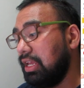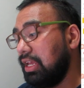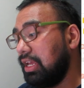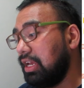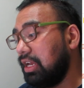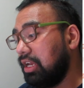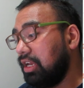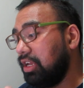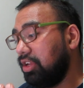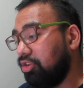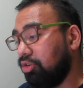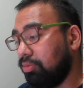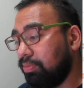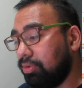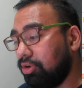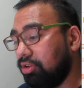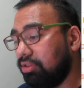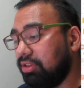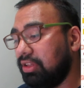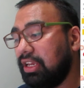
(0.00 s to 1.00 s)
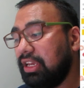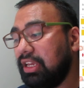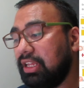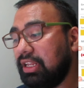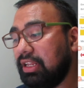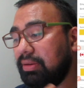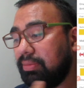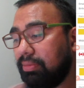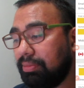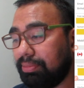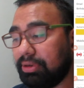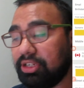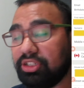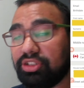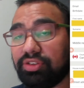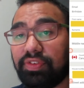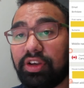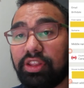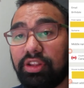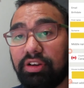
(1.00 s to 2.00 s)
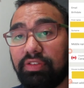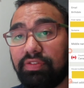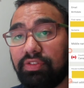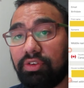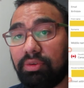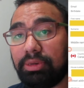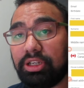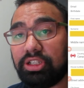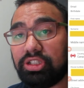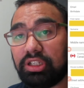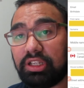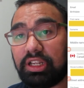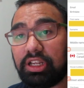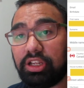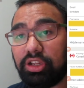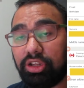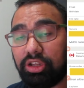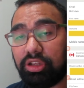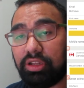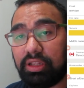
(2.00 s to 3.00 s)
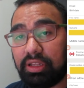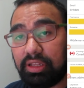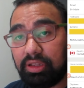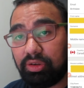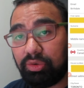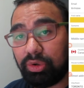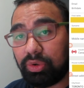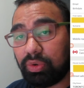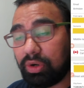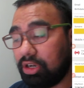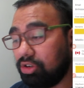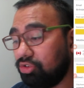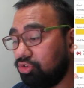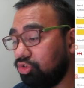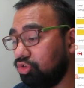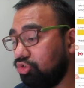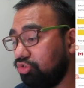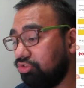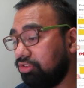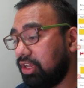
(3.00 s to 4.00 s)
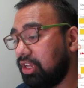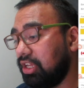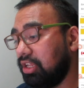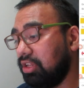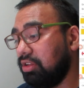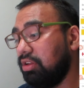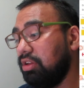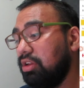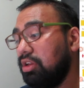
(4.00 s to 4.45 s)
your birth date, and a bunch of other information that it requires you to send.